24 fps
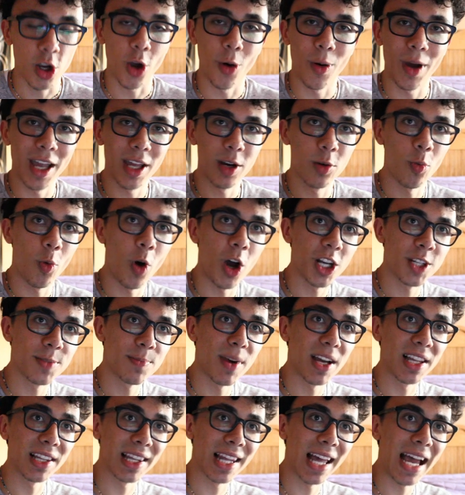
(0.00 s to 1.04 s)
Go ahead and watch
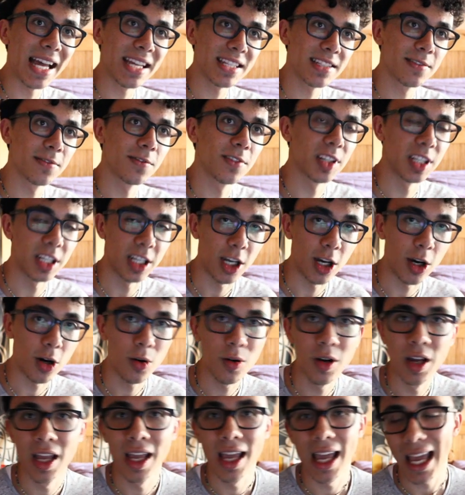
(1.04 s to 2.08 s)
my last
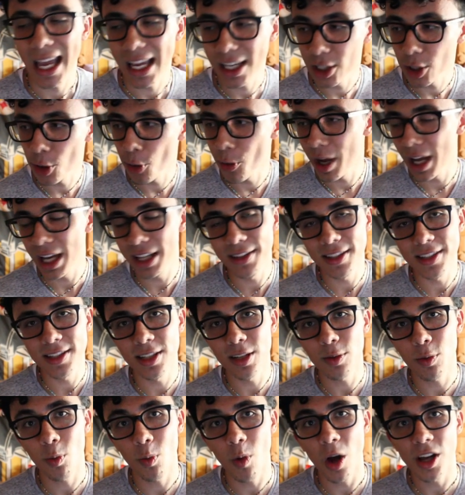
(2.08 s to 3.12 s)
video. And go ahead
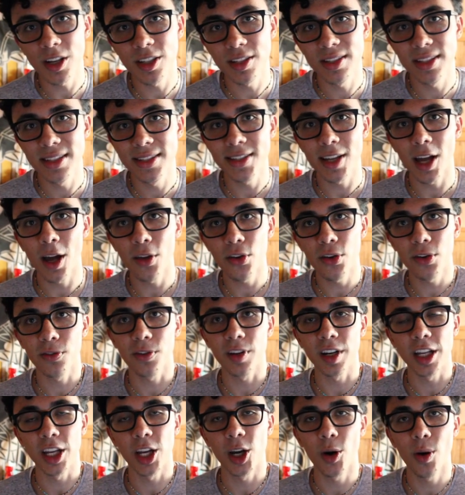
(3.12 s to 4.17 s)
and watch this other
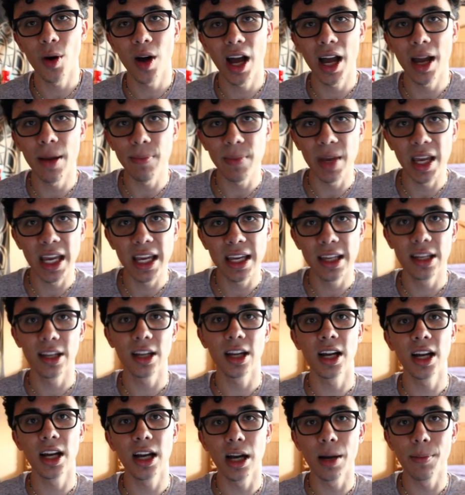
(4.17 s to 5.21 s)
video I made
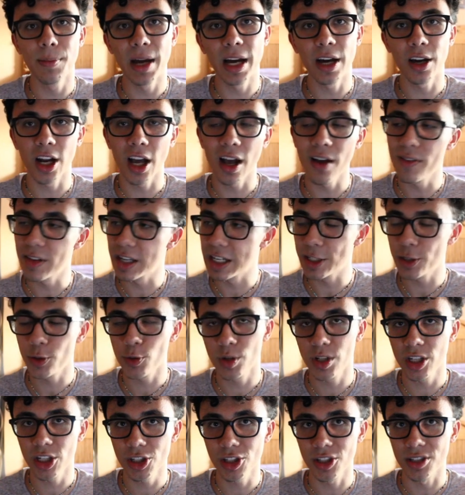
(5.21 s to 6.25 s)
uh, about holiday
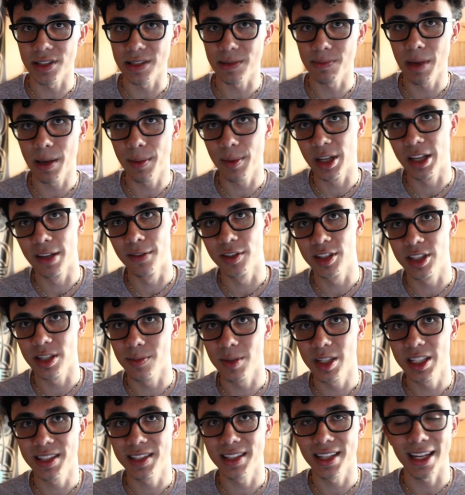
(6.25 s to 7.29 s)
traditions. Maybe give you
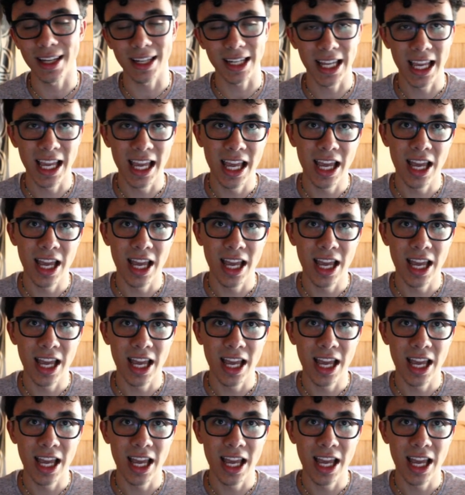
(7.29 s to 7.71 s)
some insight.